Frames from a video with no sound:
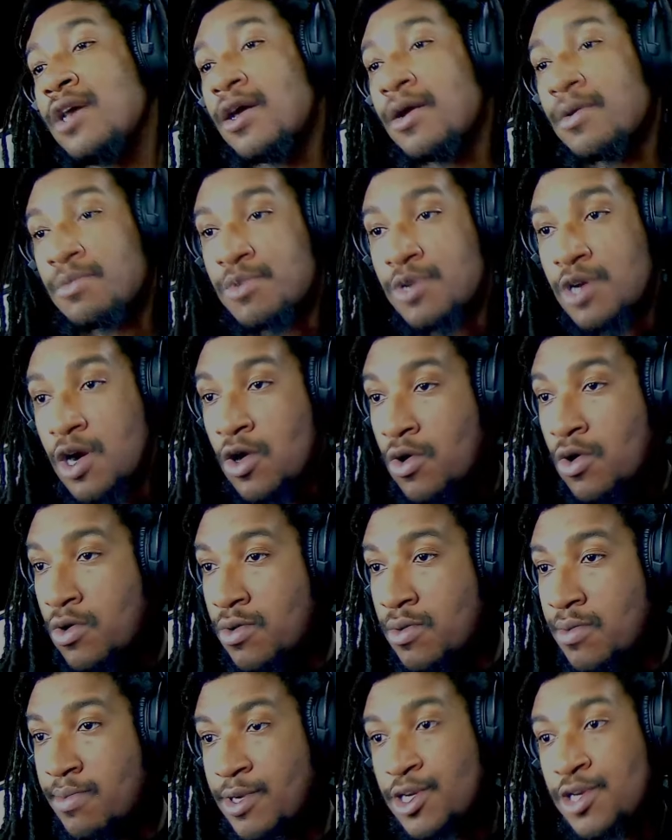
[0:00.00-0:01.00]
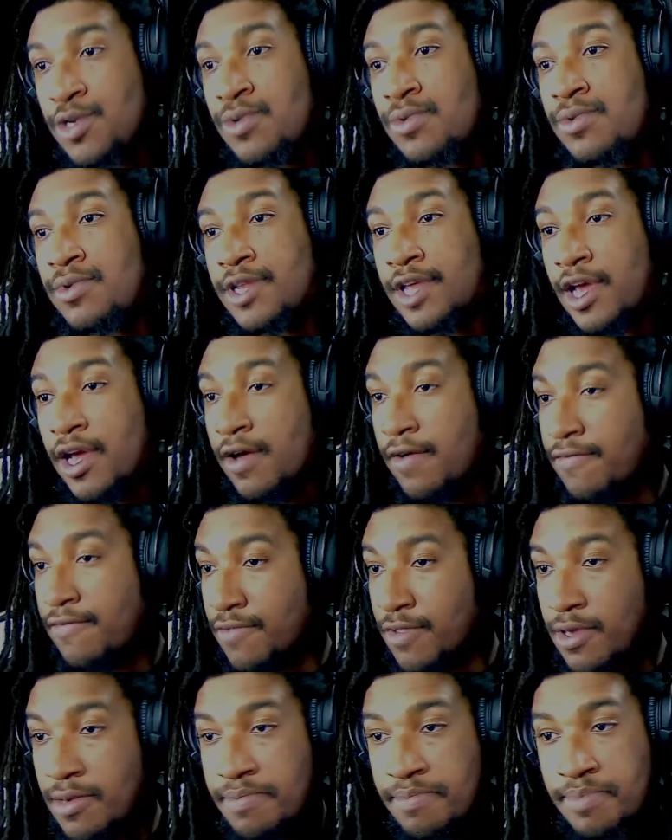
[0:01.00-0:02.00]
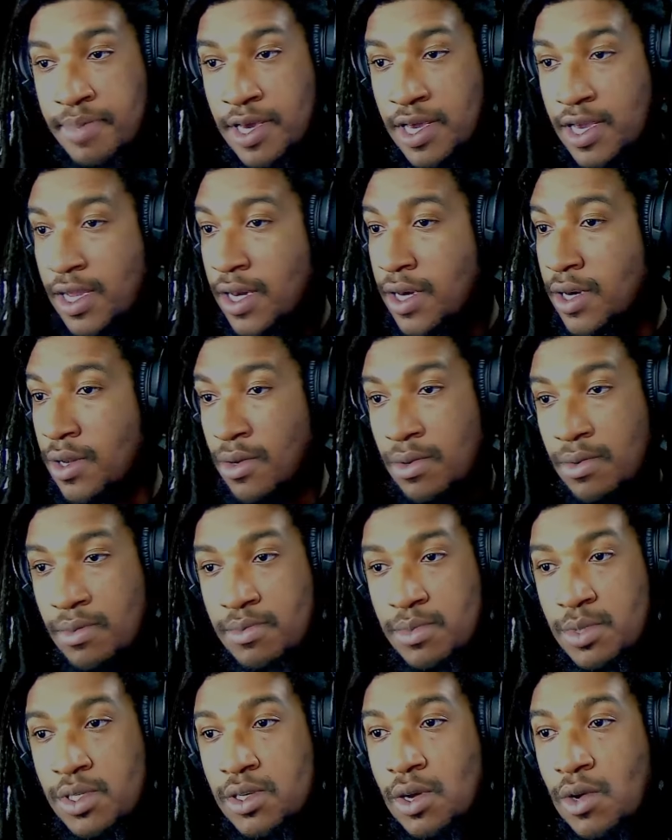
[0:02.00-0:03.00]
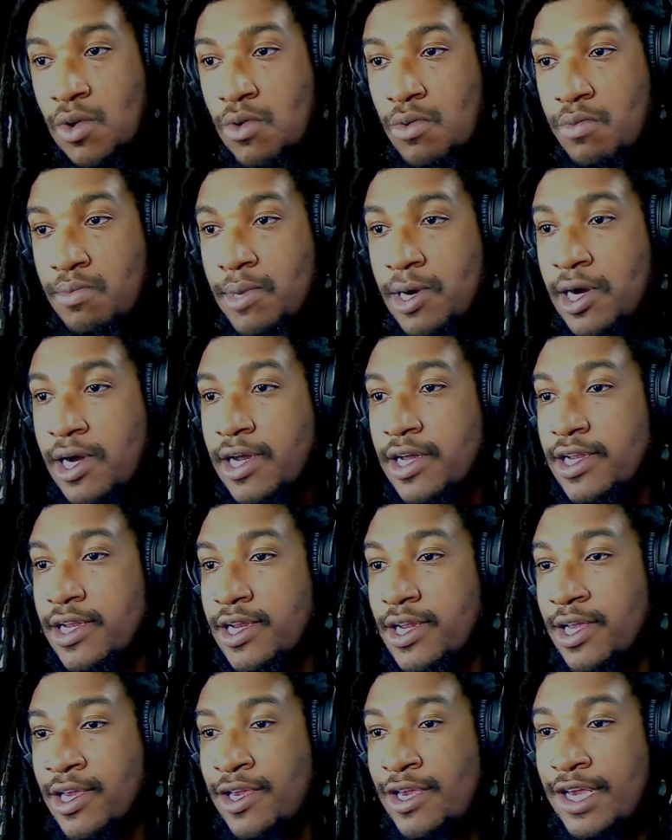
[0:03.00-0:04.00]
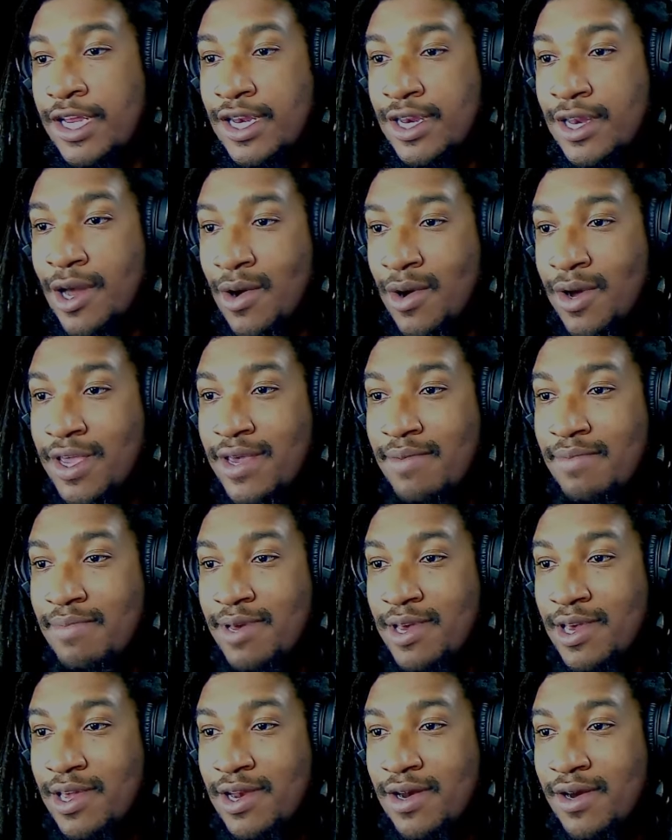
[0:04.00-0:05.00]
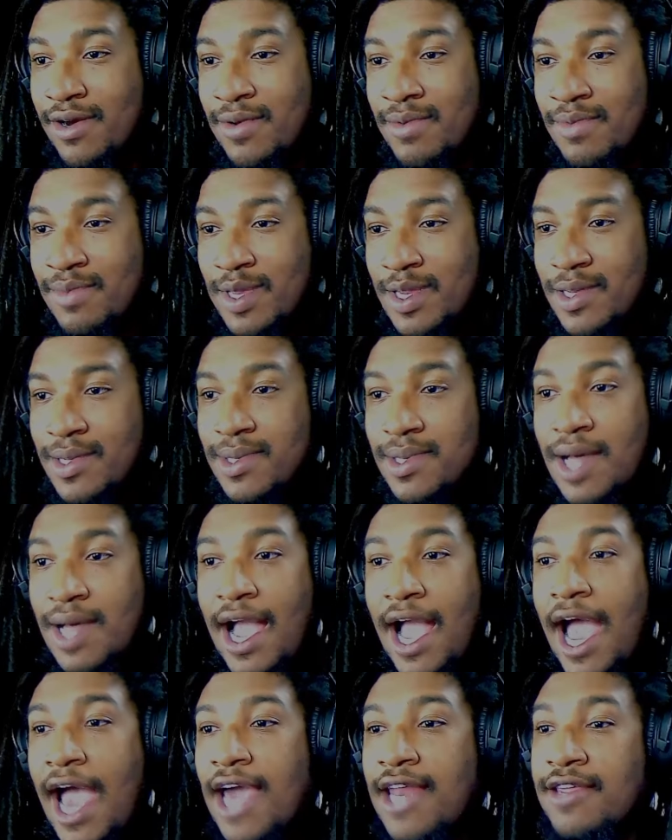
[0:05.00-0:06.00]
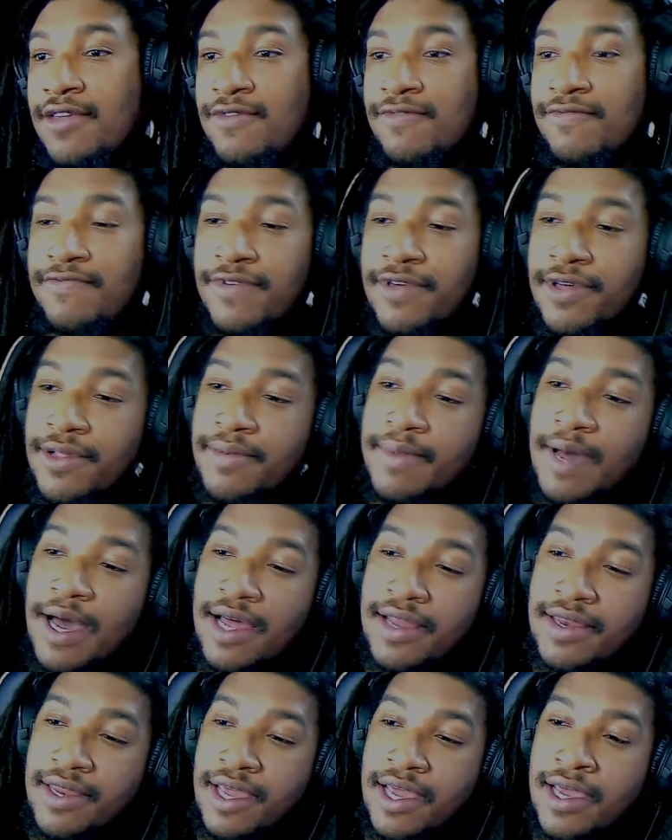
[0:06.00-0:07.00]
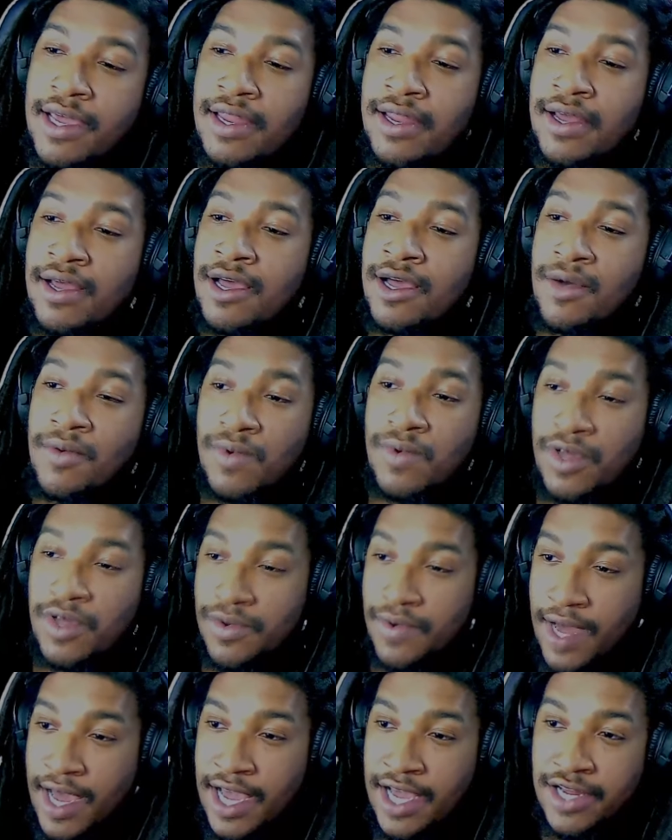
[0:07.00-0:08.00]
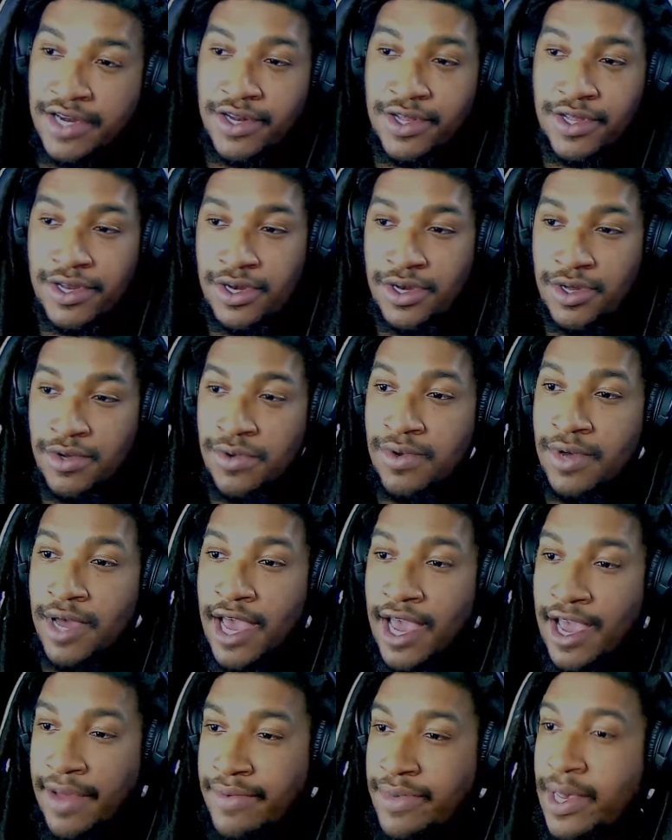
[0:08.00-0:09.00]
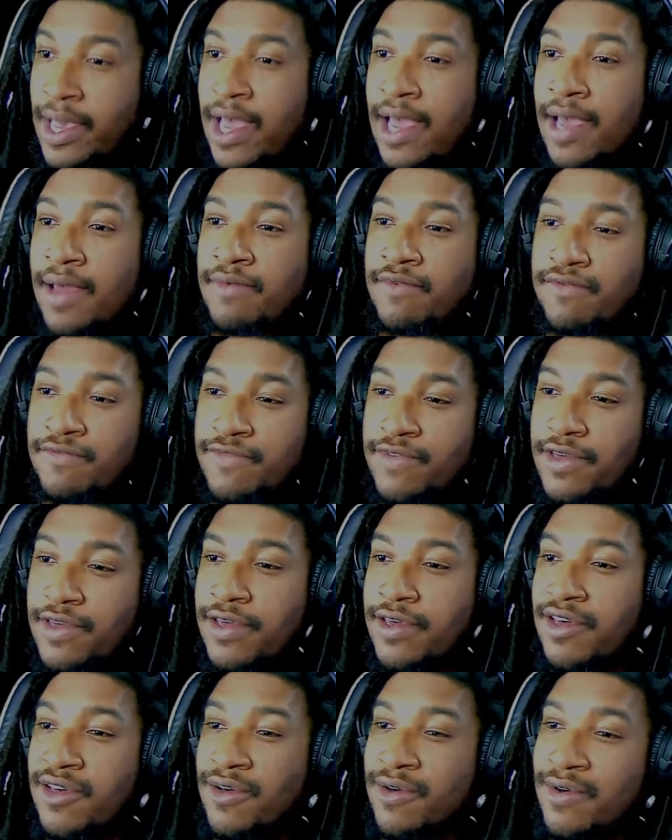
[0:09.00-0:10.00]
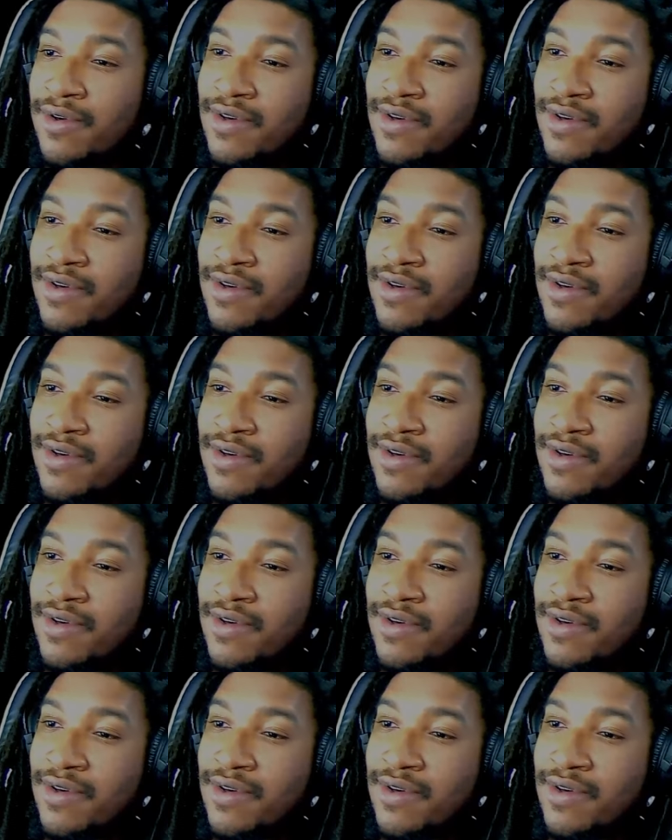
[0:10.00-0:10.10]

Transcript: them go, but you definitely bend them so much, and you know you're bending them. It's like, how do you feel about that? You actually do have time to feel.